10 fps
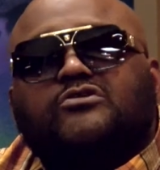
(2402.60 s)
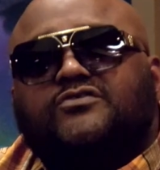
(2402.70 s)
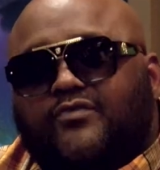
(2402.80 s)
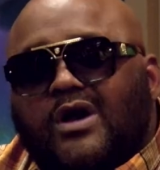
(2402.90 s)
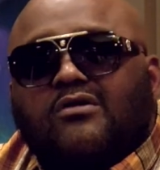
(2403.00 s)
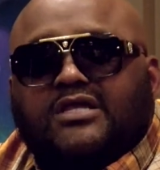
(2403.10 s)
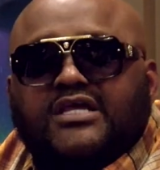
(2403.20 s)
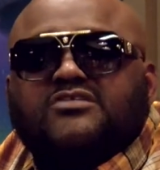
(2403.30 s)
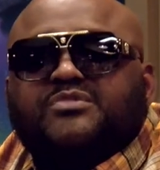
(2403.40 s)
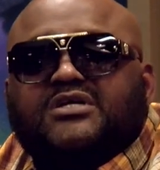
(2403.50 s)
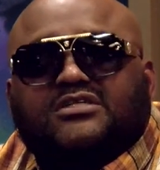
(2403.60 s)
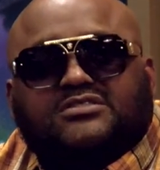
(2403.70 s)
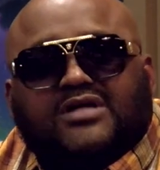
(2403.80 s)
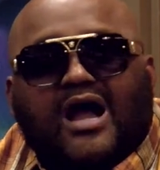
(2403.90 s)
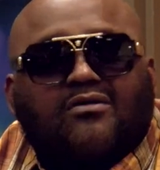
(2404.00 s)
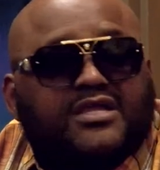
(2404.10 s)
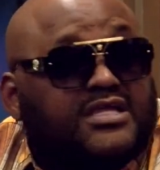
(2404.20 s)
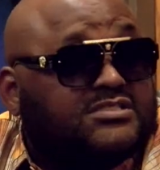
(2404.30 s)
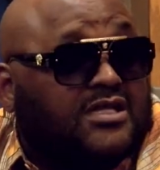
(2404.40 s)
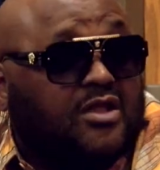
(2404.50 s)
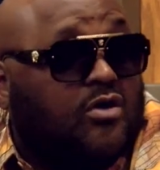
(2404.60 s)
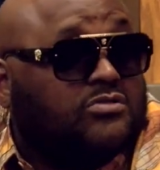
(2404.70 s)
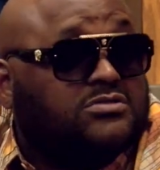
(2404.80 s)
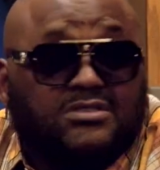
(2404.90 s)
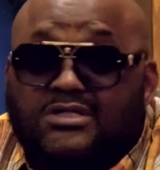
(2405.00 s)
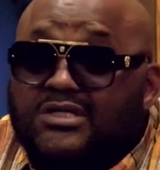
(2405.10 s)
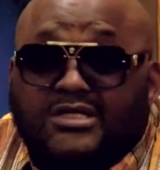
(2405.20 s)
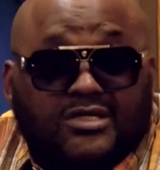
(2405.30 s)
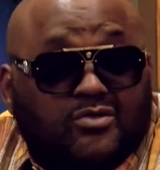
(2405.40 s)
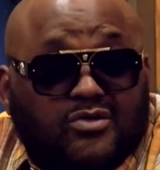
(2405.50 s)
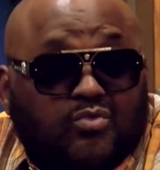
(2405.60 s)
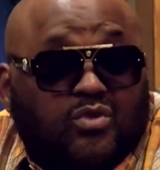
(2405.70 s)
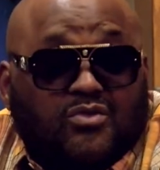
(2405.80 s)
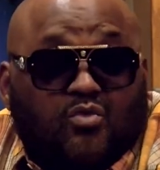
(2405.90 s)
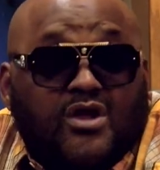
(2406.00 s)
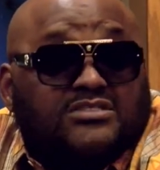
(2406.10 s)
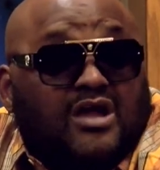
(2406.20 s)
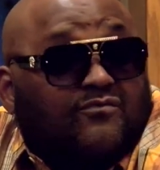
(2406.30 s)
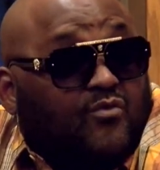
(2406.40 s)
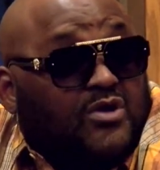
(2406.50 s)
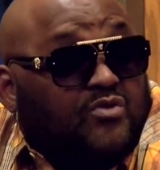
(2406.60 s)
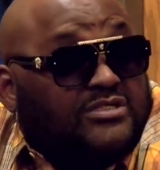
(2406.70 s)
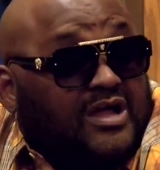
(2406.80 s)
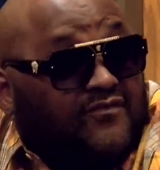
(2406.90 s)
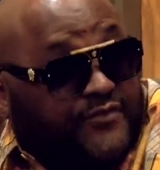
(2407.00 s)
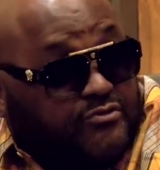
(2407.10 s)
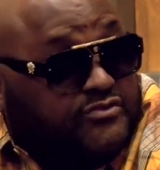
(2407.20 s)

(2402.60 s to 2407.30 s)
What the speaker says: for our kids because our kids are lost. Where's our future